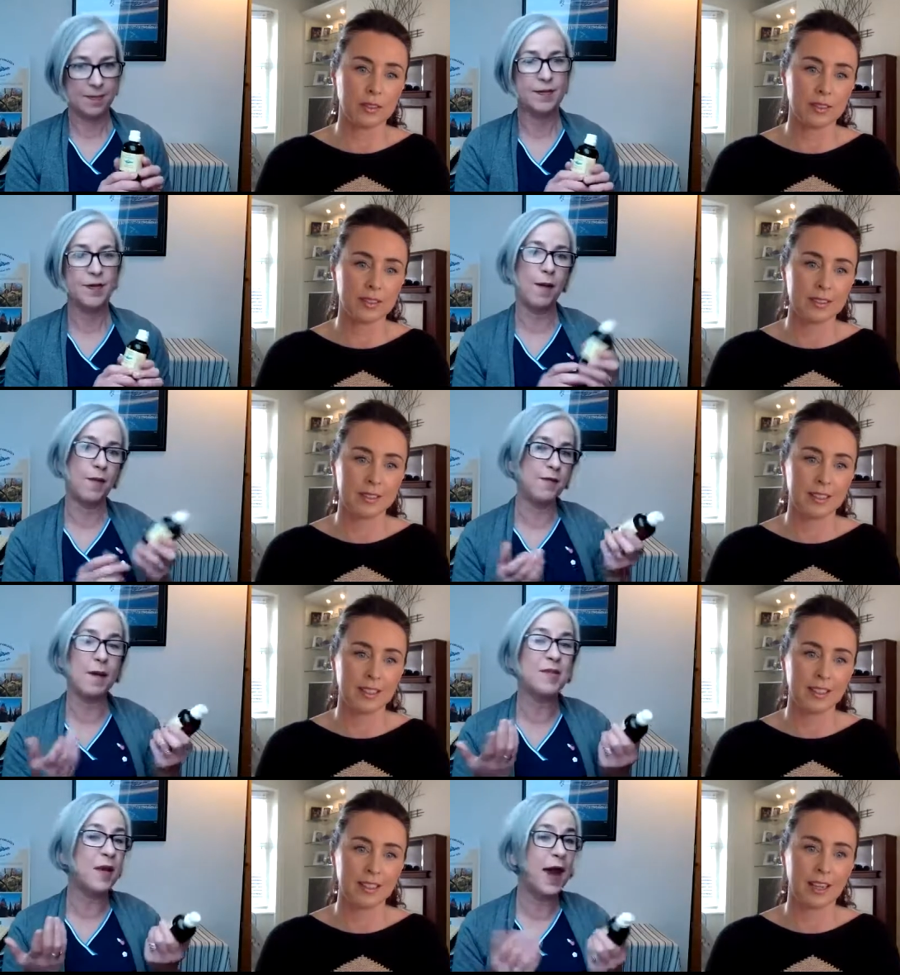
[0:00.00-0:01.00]
Speaker 1: so i'm,
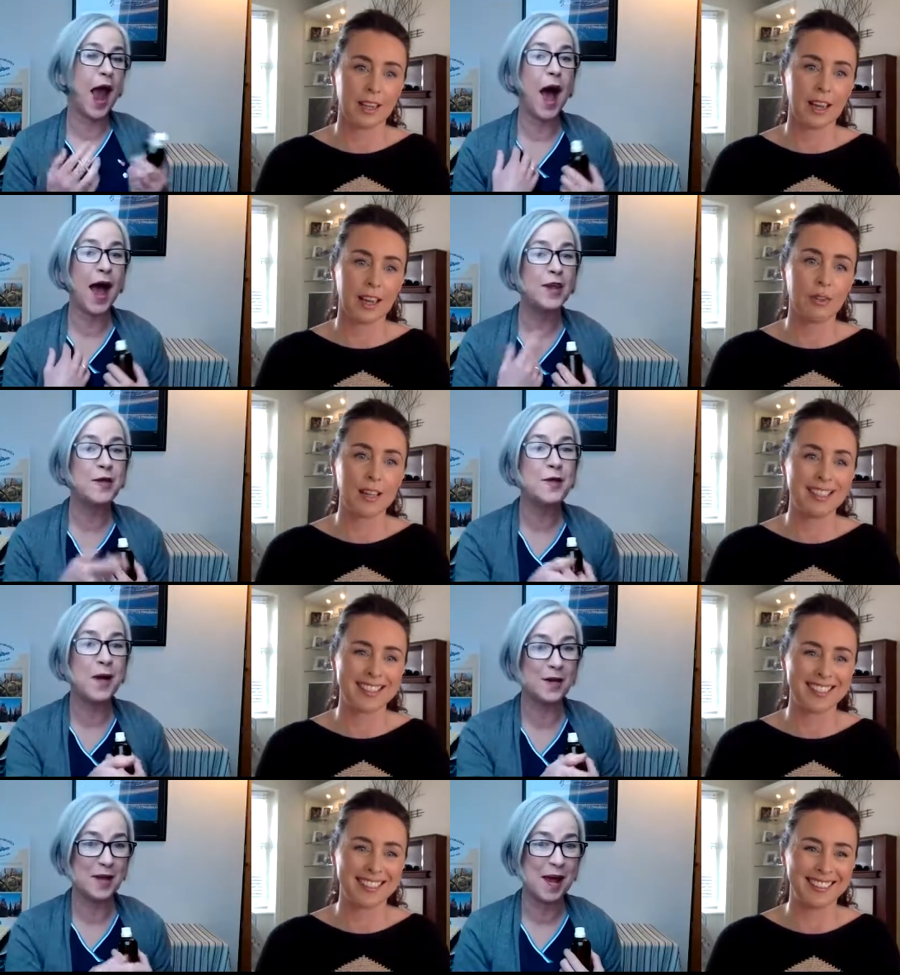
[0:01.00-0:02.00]
I'm sorry I, you
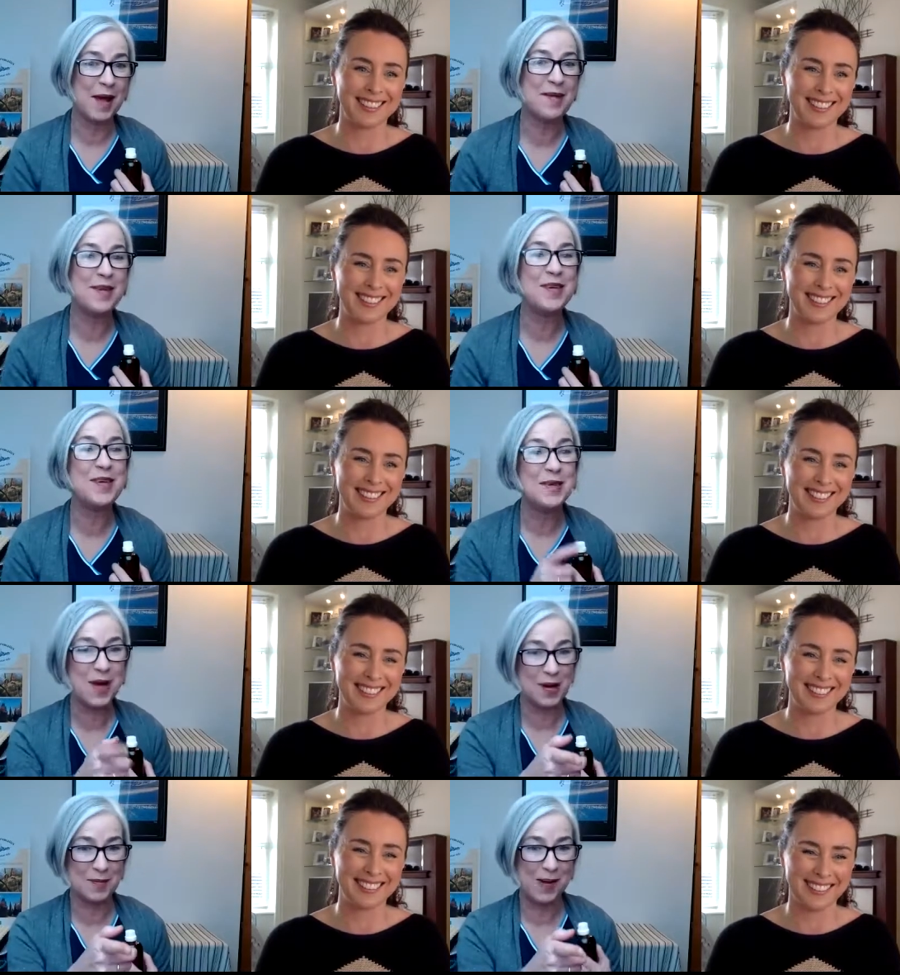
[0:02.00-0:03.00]
got you
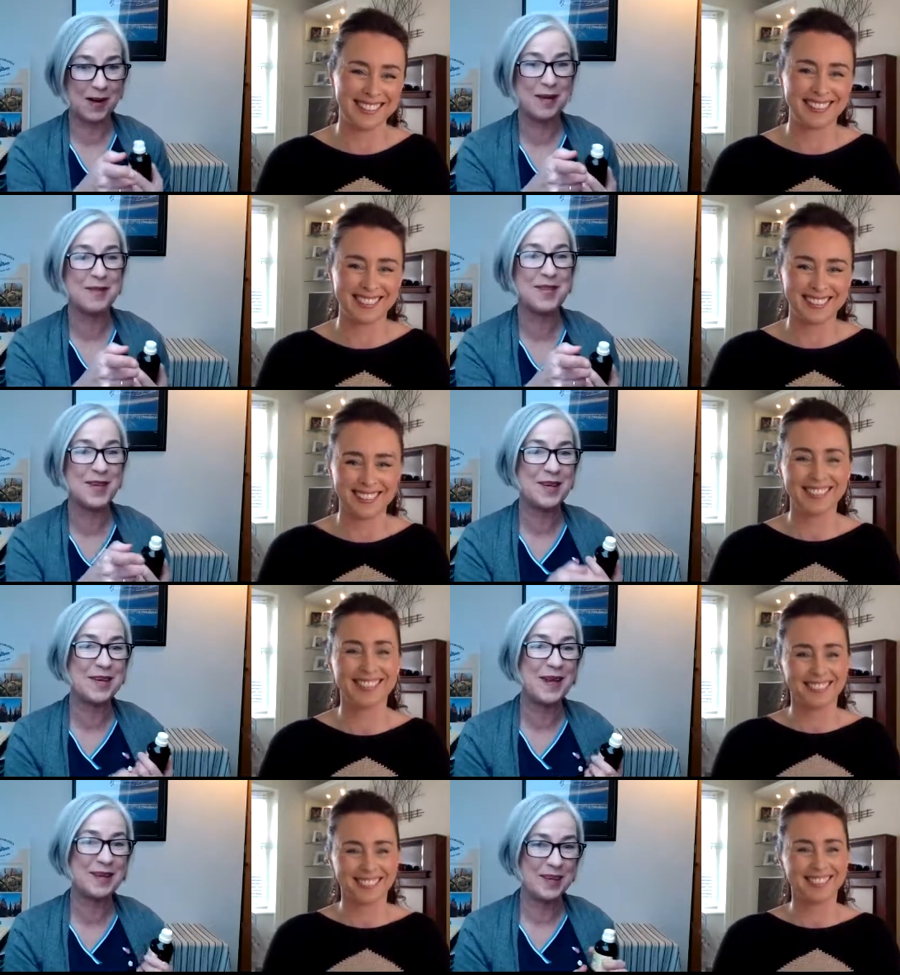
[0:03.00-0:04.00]
got a bottle of the
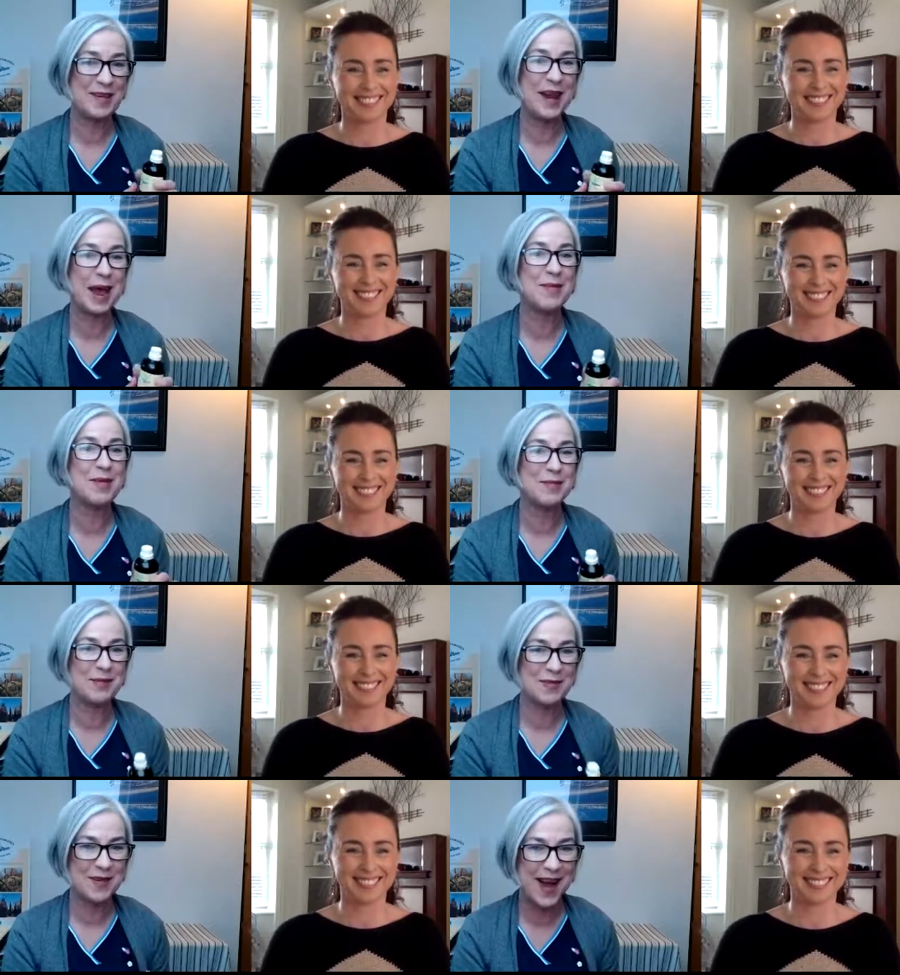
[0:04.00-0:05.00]
new new labels
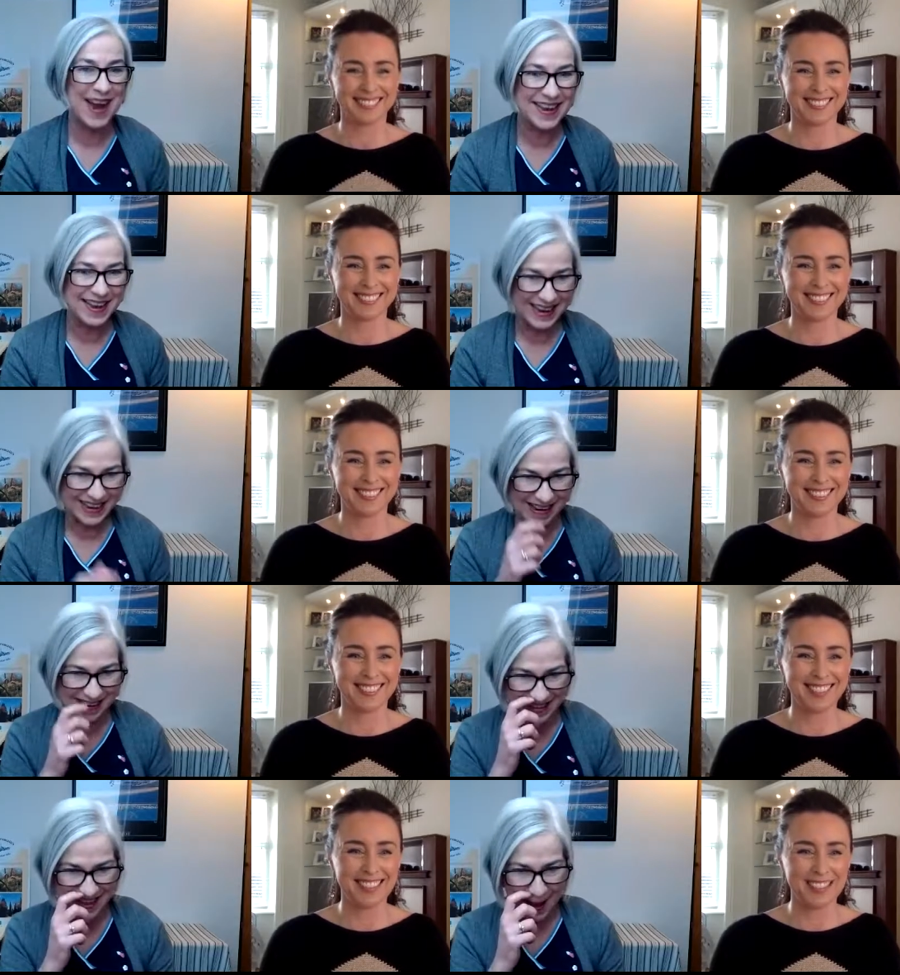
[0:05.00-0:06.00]
before i did
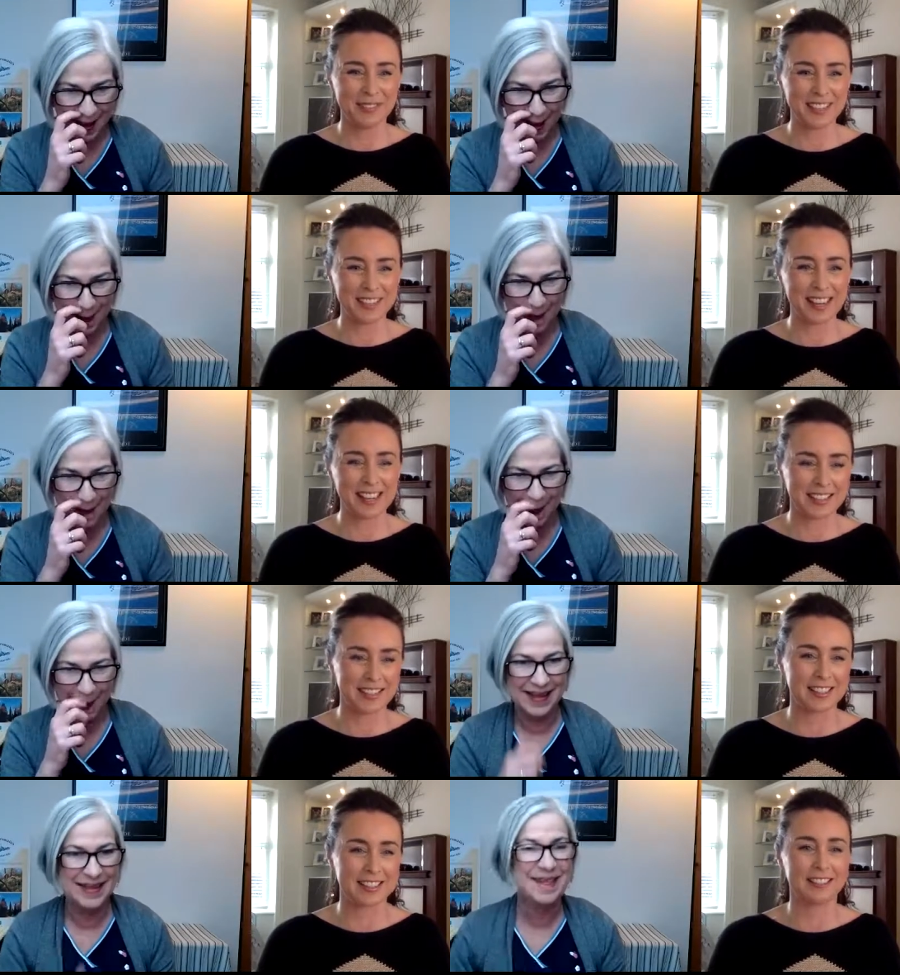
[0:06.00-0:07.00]
Speaker 2: oh
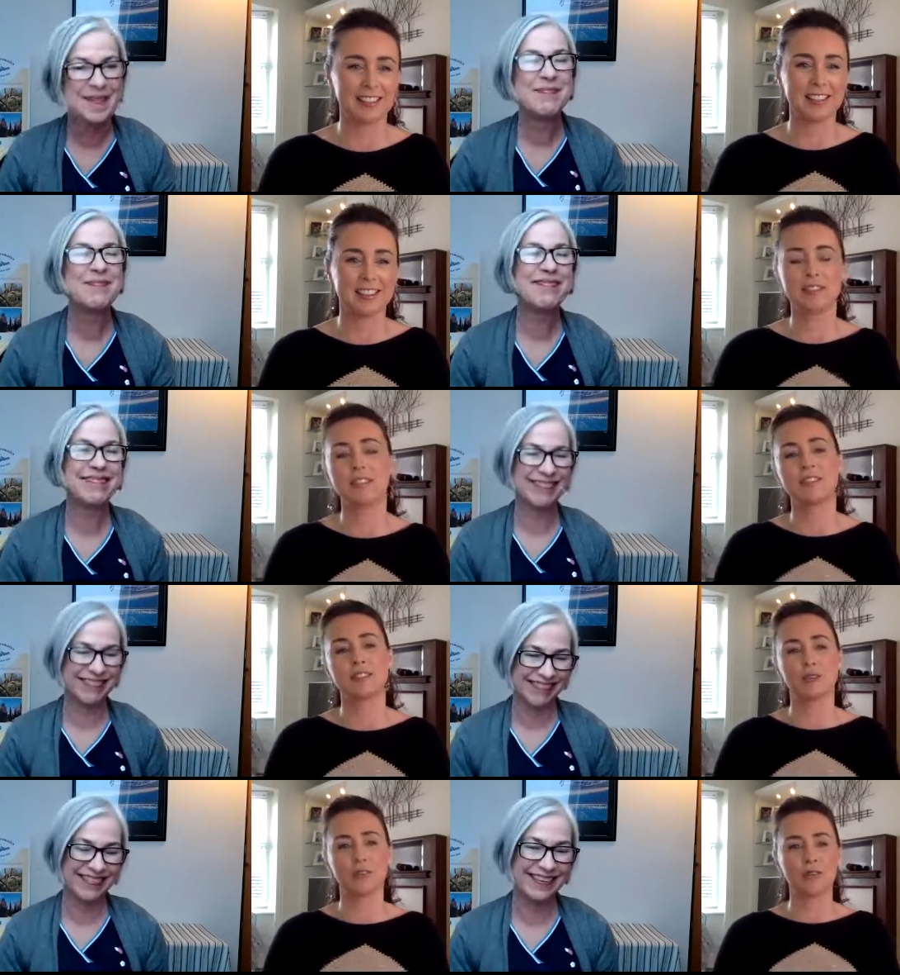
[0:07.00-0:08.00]
fantastic okay so this
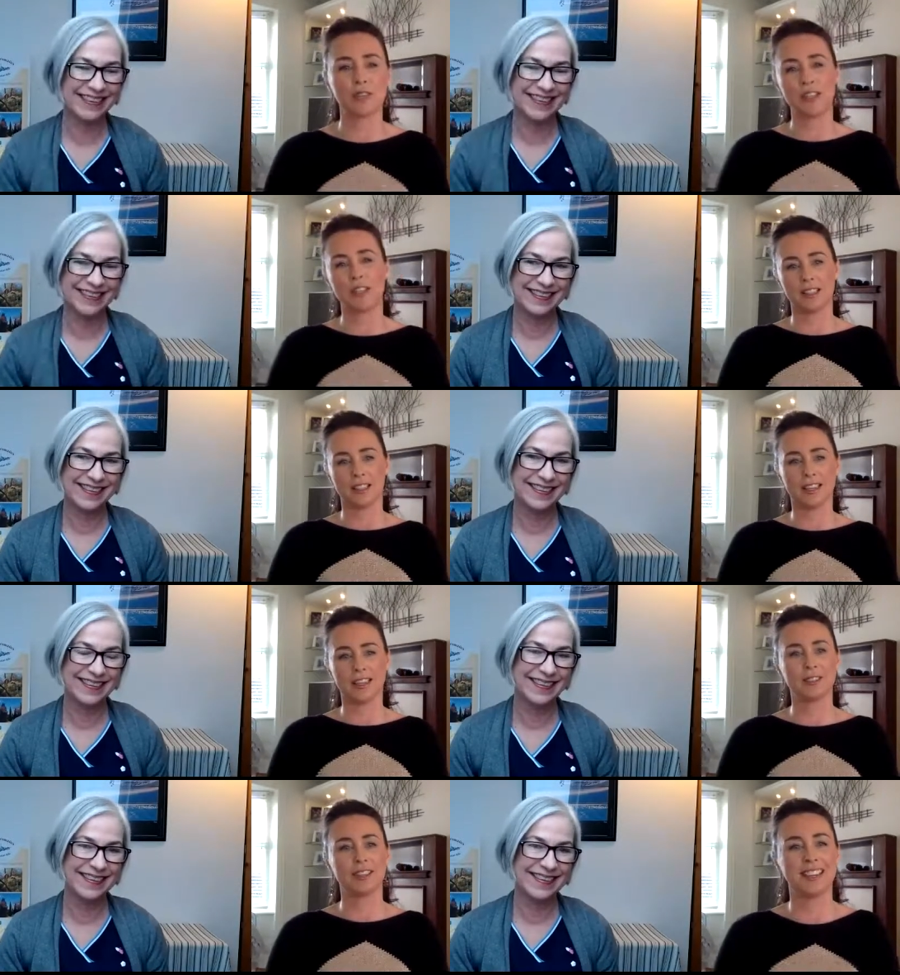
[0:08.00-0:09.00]
is a reveal then
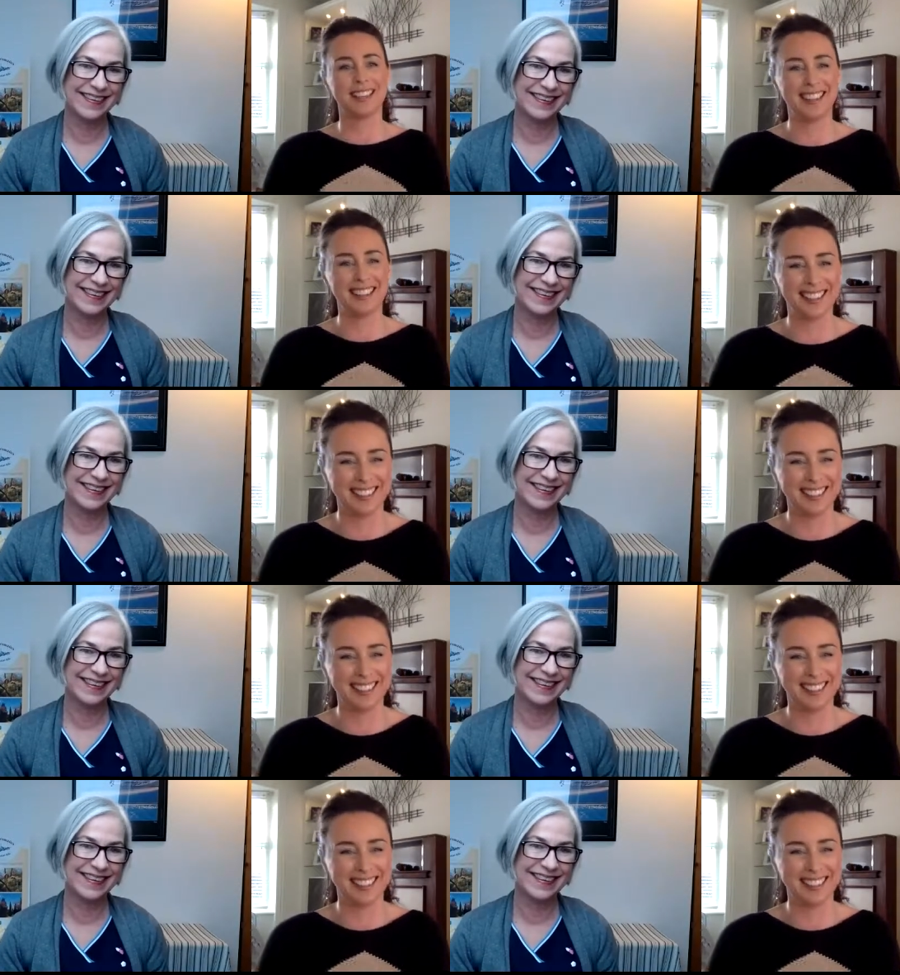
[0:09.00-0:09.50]
okay